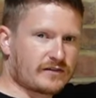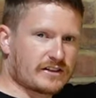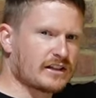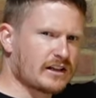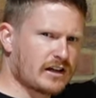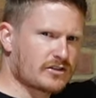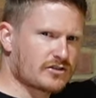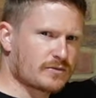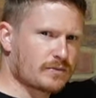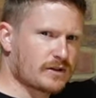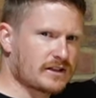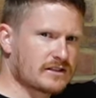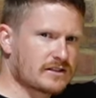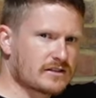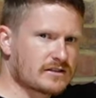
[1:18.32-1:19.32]
for the larger
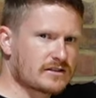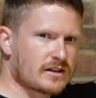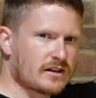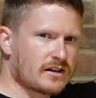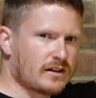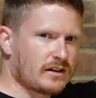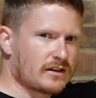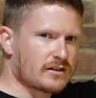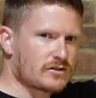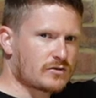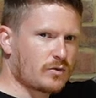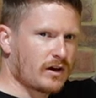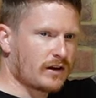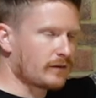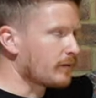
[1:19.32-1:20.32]
pieces as
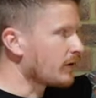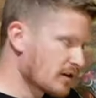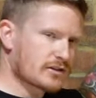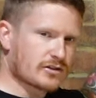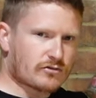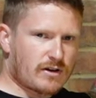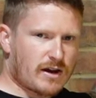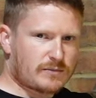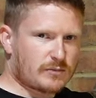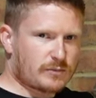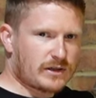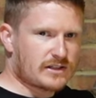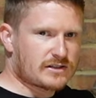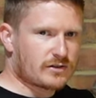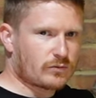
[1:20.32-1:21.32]
well. So grab the
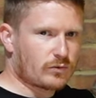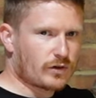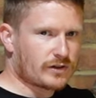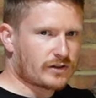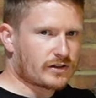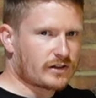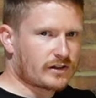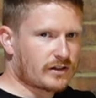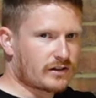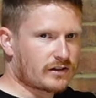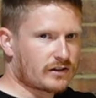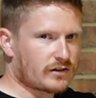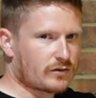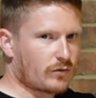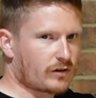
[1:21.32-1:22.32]
piece of wood
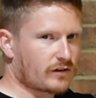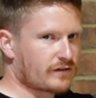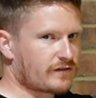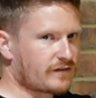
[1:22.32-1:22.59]
that you want to